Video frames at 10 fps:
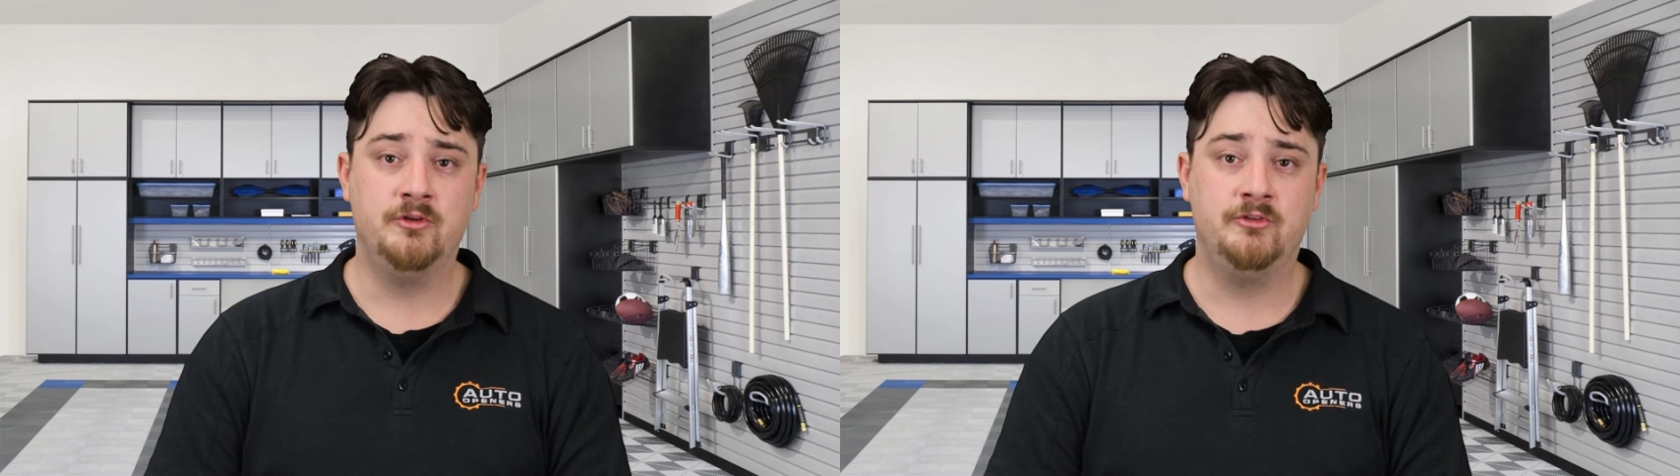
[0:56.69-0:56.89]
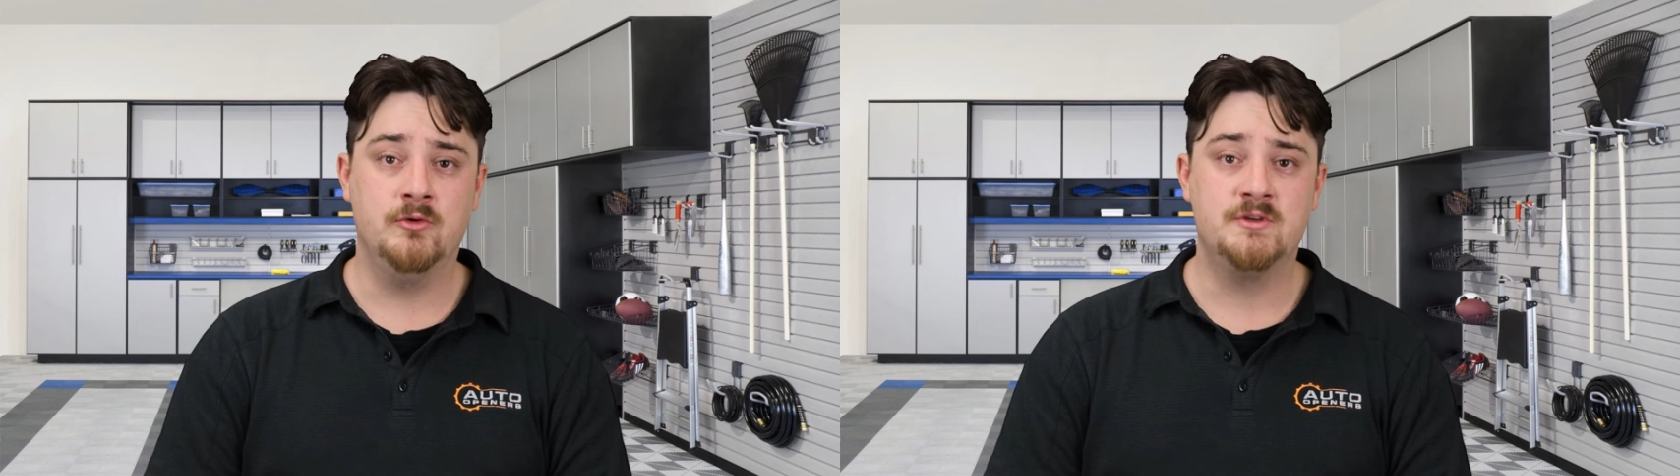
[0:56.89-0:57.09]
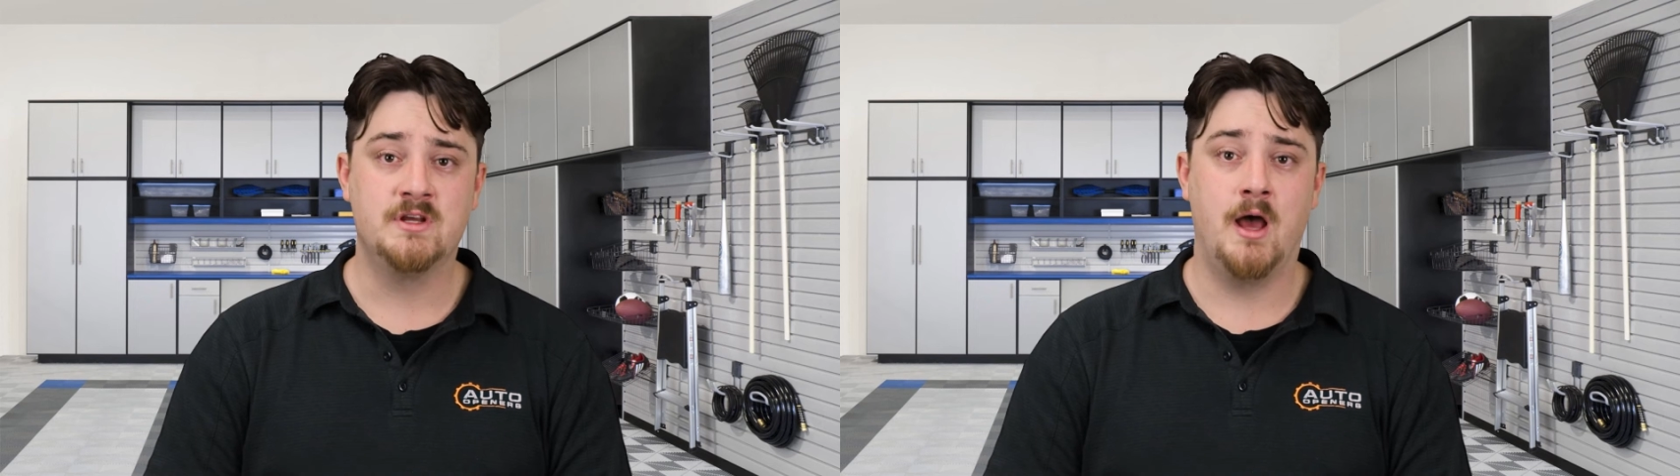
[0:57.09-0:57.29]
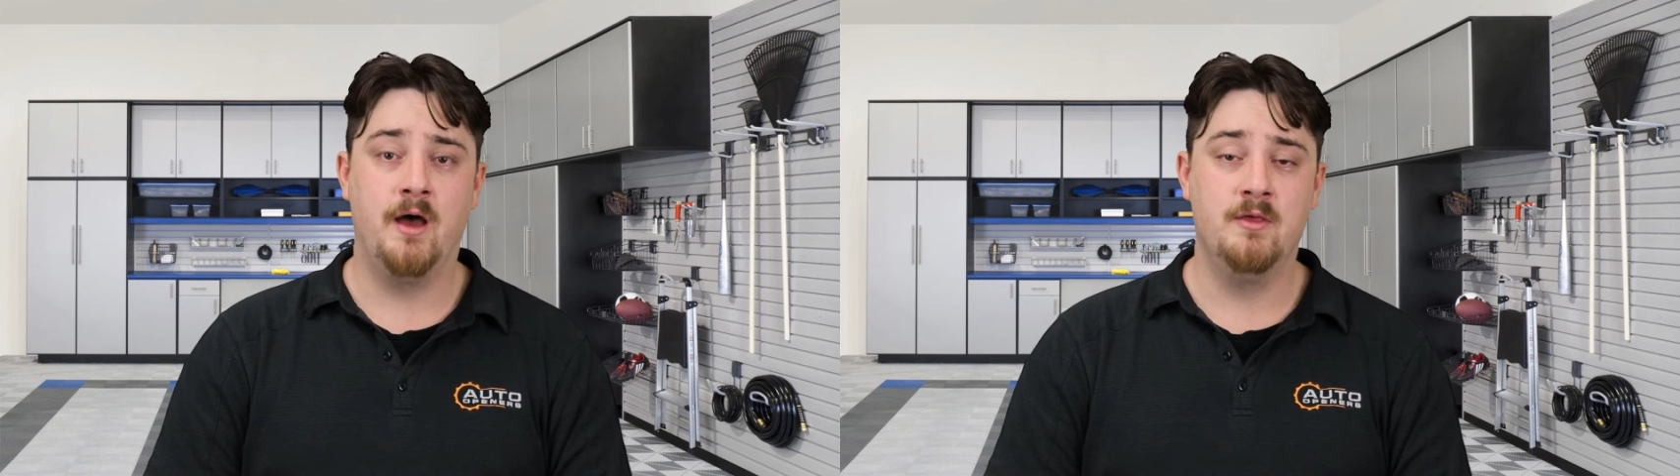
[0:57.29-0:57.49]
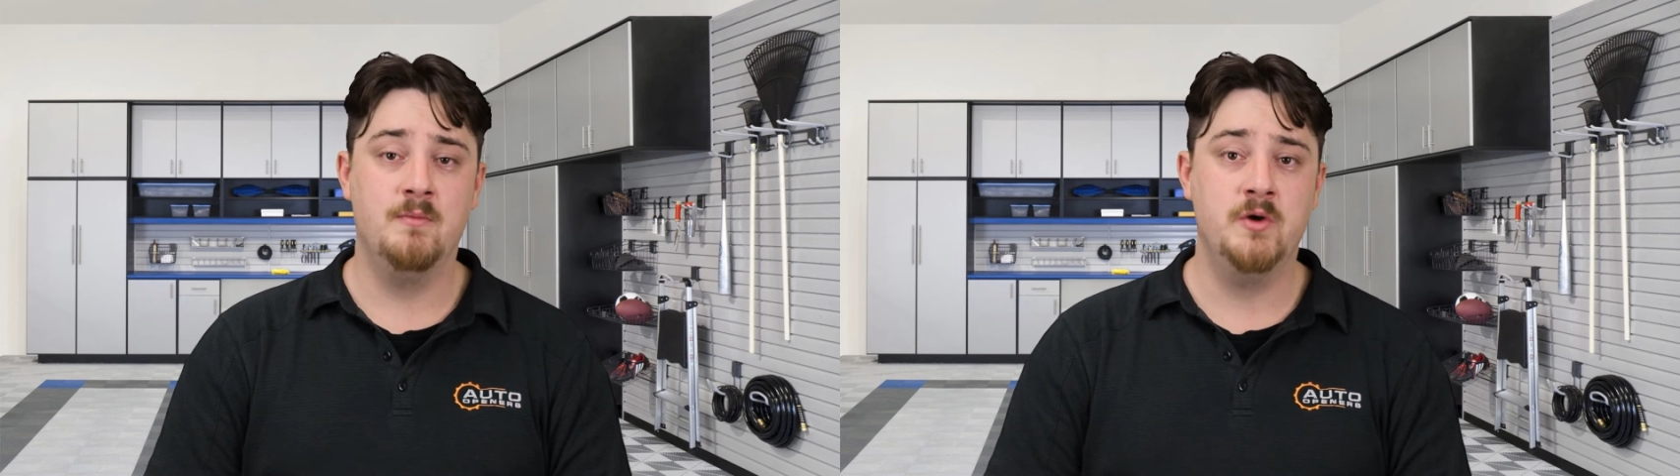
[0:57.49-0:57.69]
suit
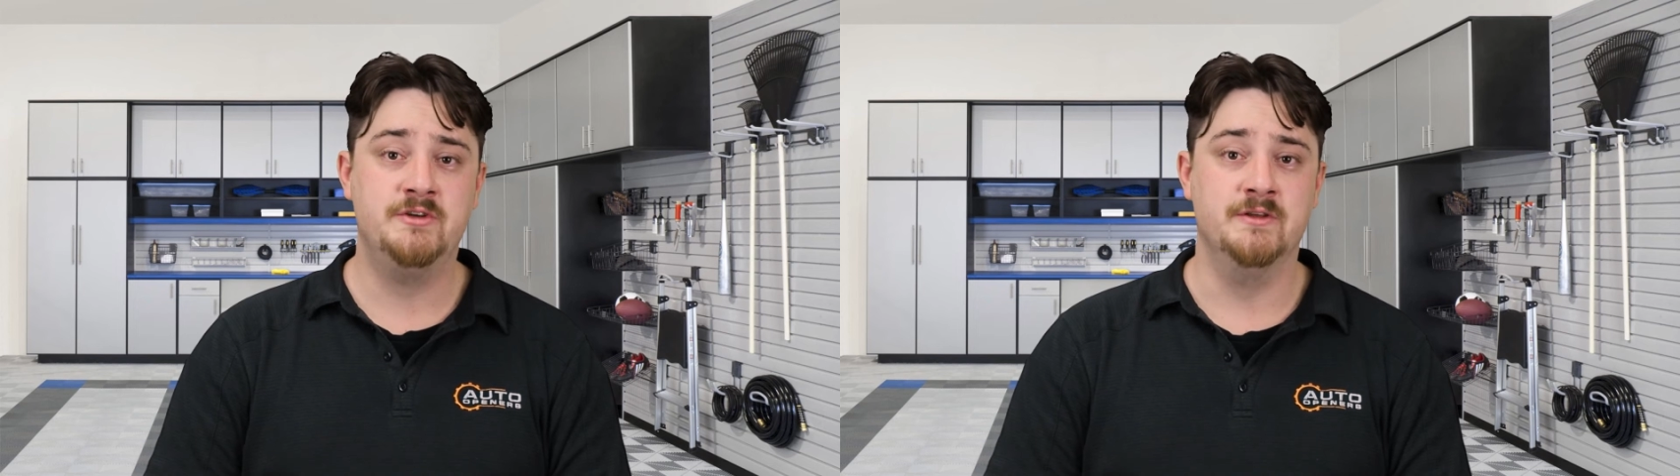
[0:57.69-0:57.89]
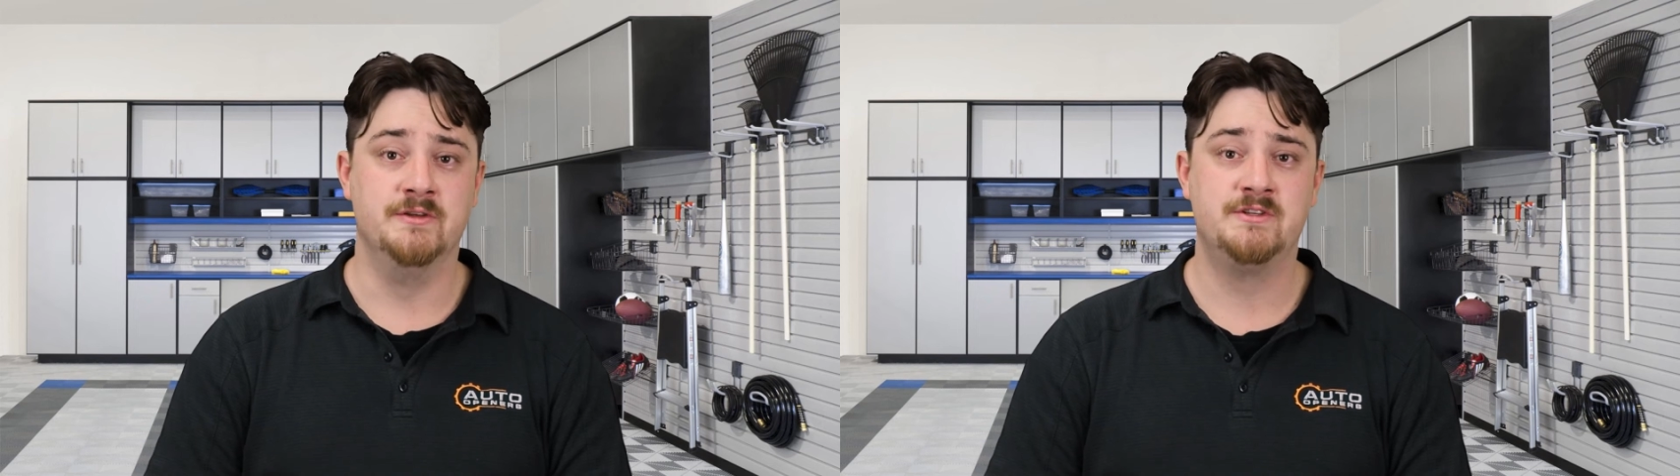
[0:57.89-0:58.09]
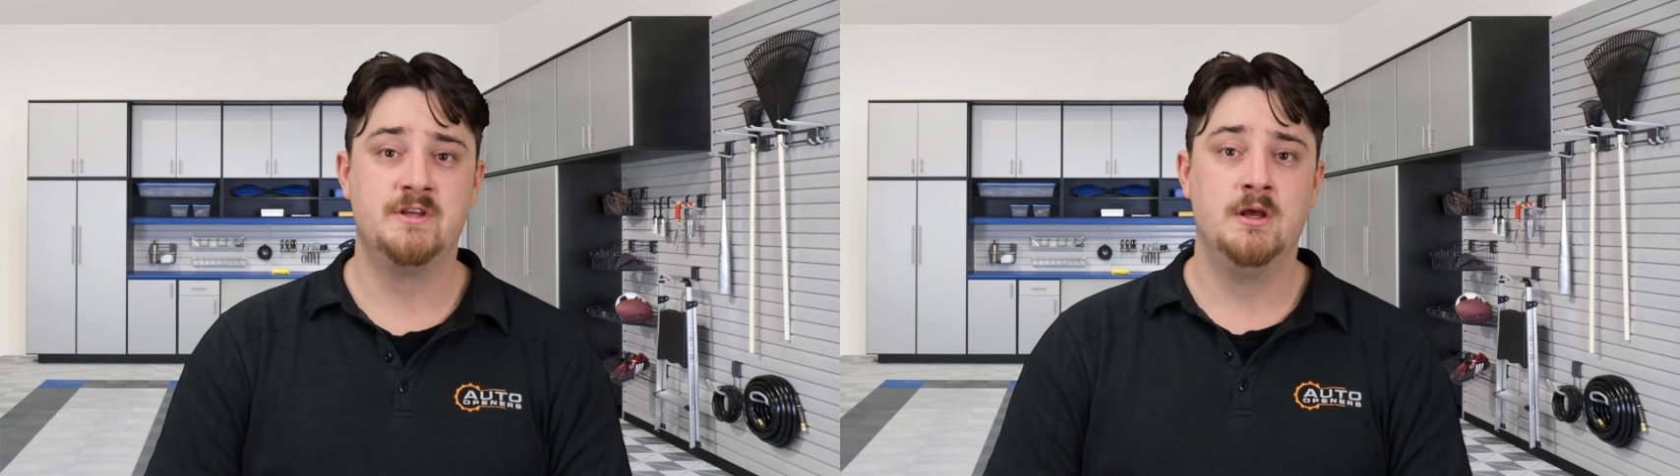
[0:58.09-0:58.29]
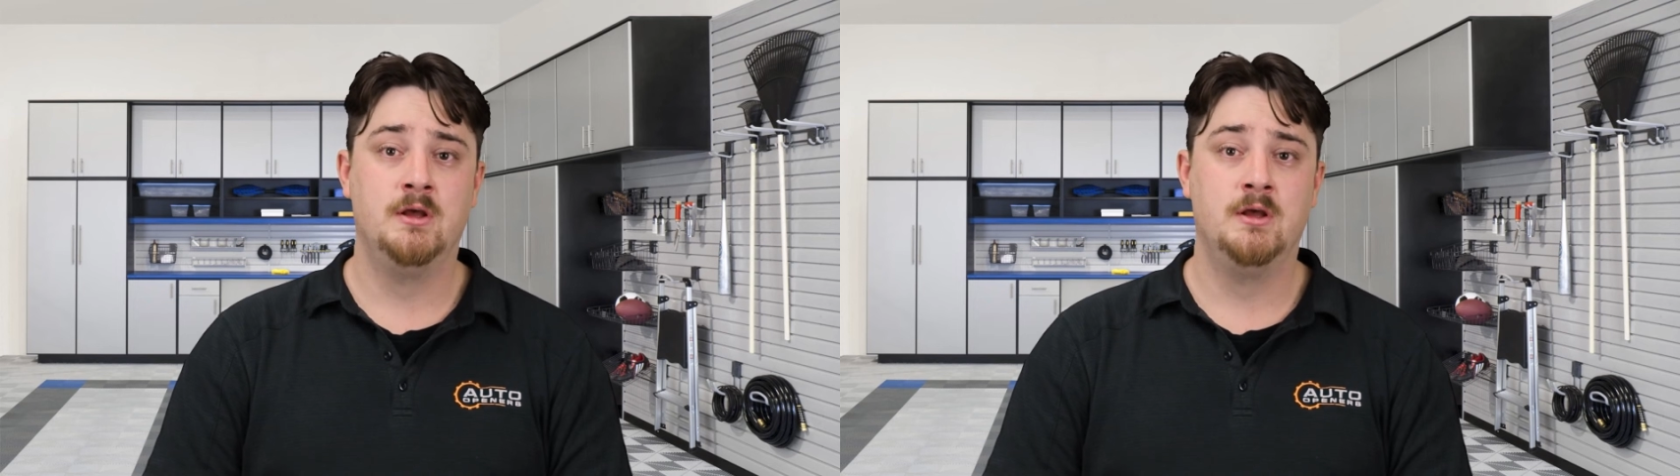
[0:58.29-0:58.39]
other motors.